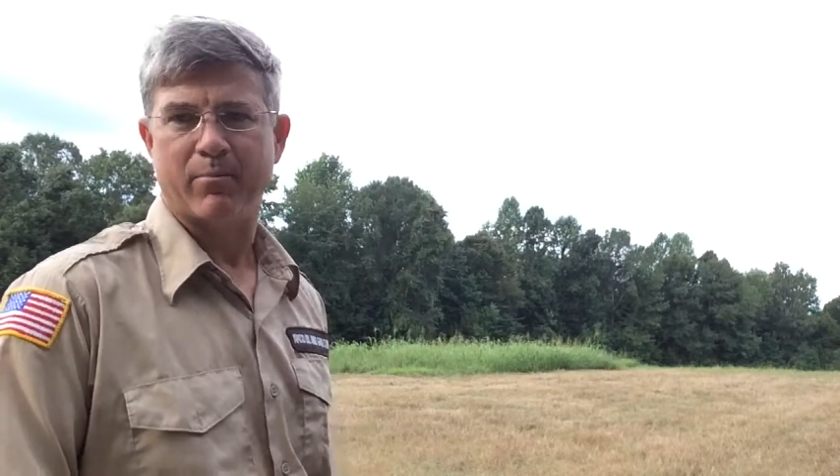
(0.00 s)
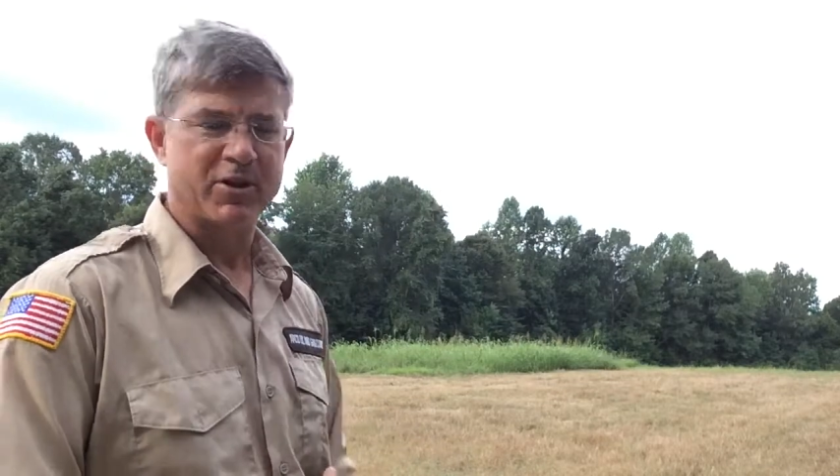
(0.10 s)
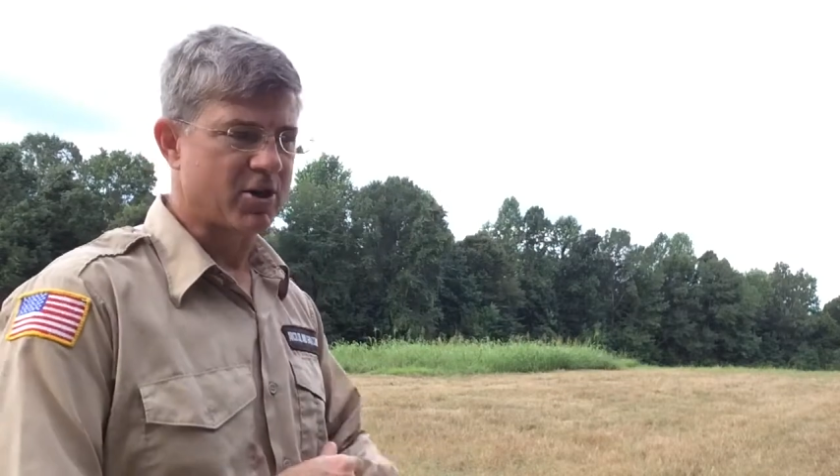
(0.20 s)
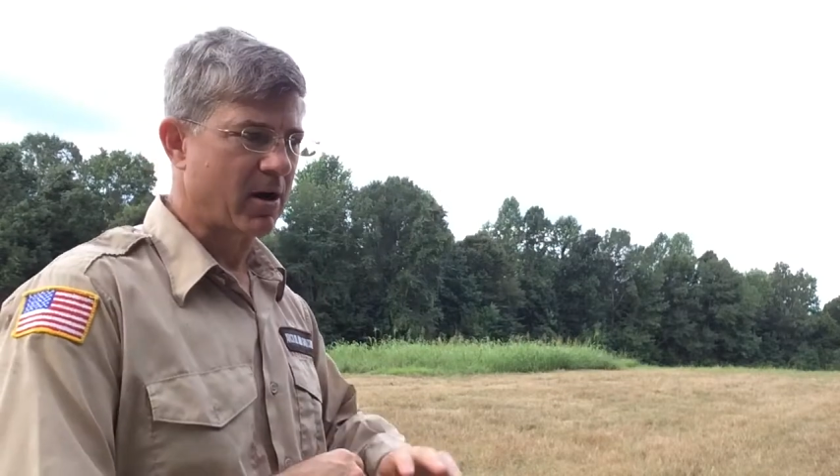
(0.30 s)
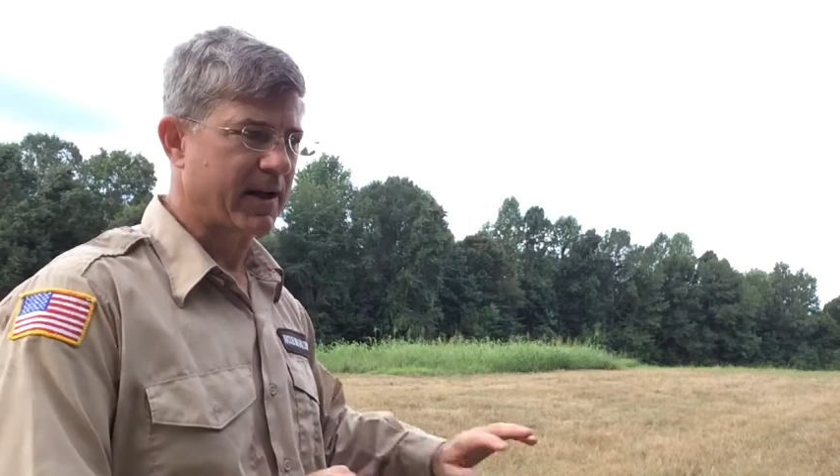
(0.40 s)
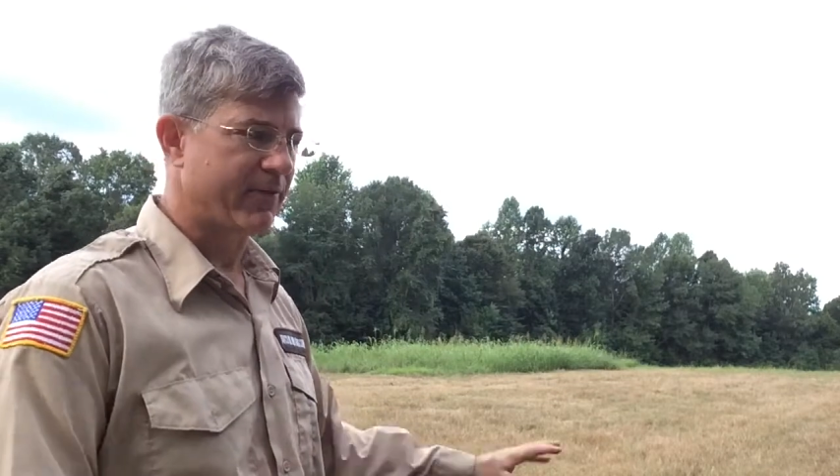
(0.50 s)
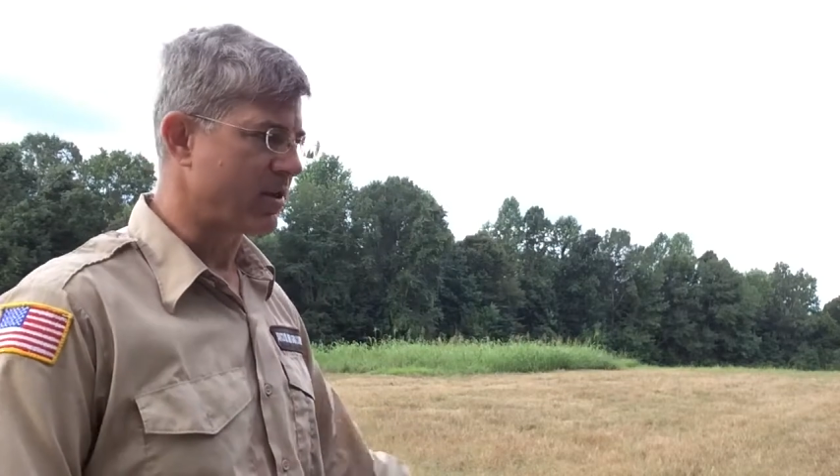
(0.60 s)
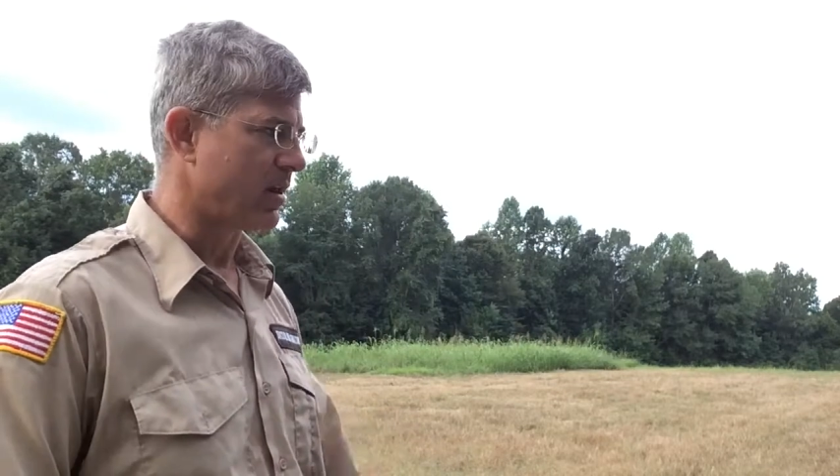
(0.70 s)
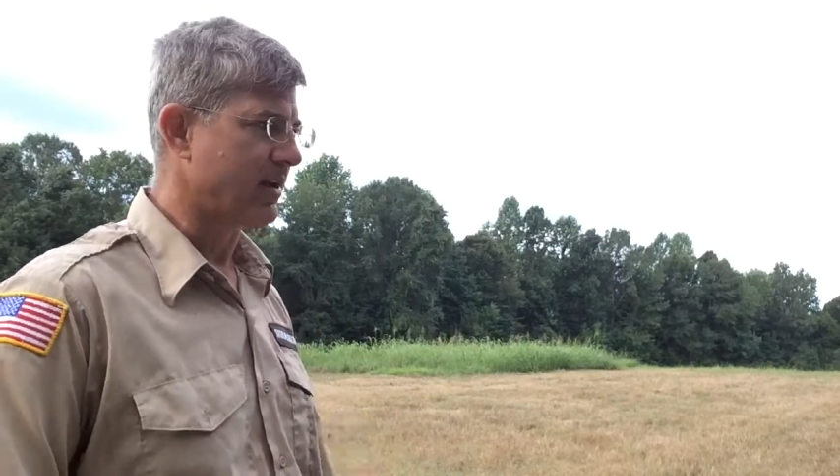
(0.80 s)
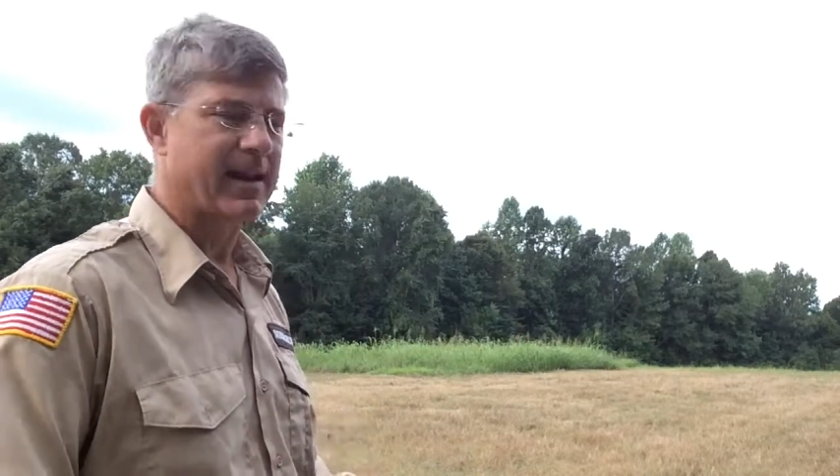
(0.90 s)
bush hogged
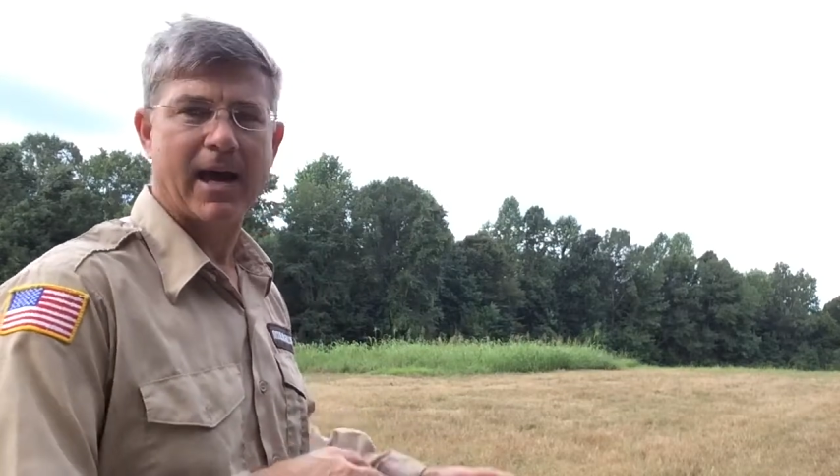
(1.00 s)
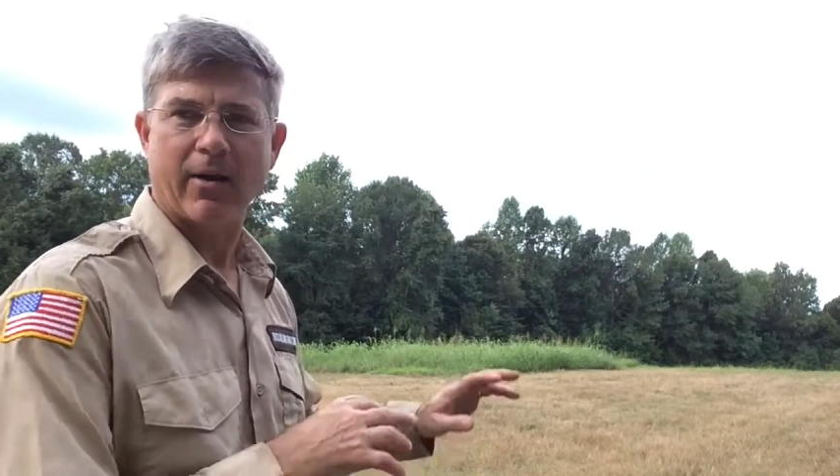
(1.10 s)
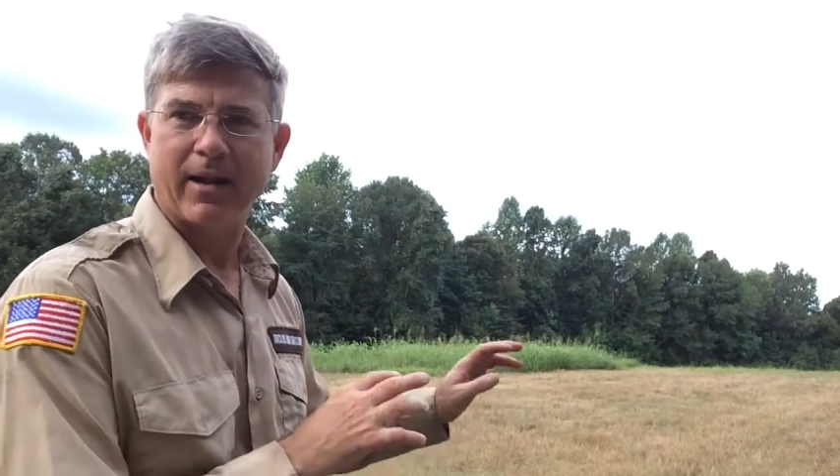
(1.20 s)
everything down,